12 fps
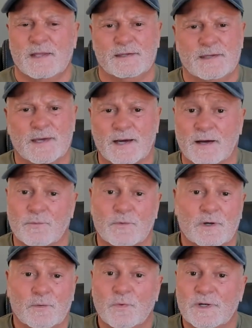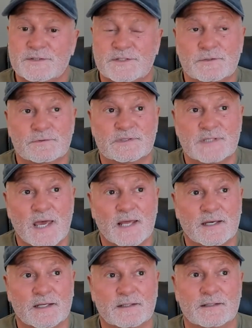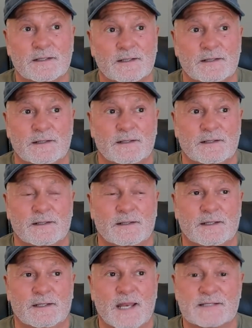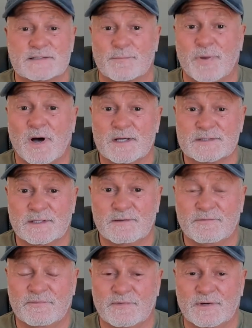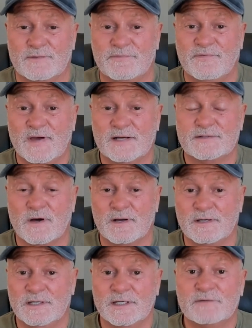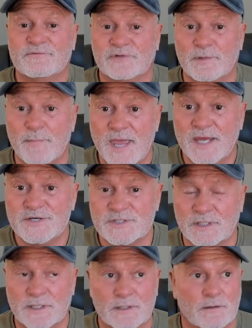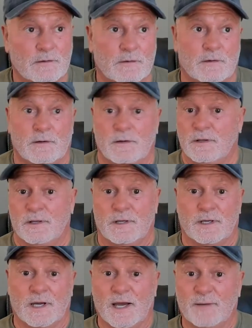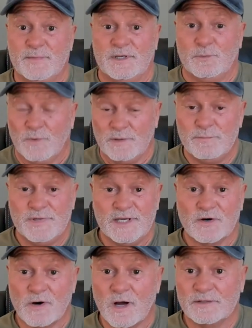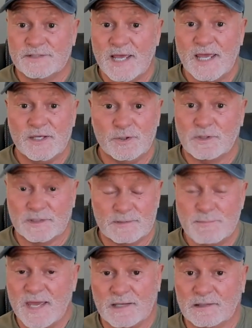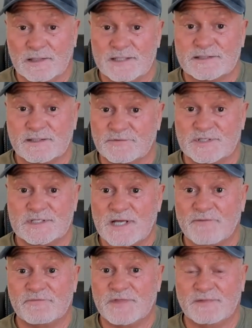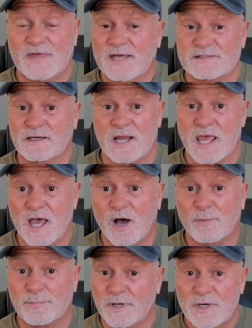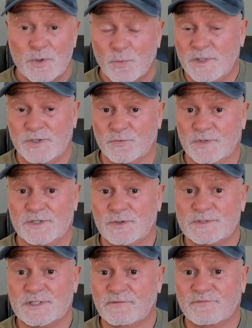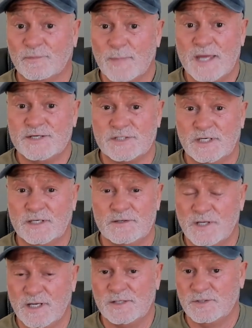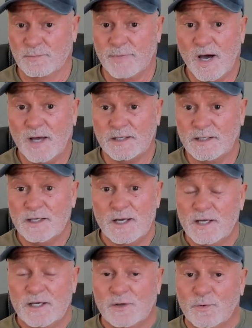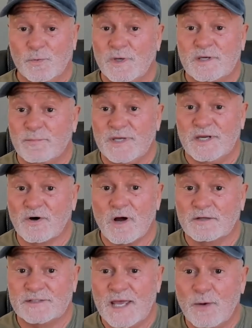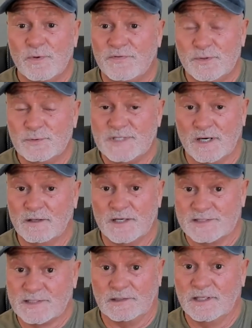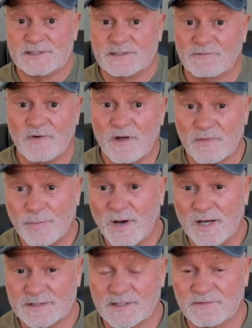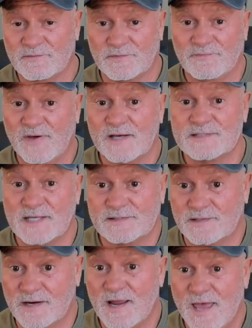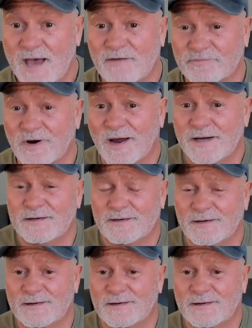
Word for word: Yeah. Well, once you said it, it has a positive effect on inflammation. I mean, we'd be here all day. You could make a list of stuff that that's going to help when you reduce inflammation in, in your body. Right. We could be here all day with you telling us a list of all the positive effects that's going to have, right?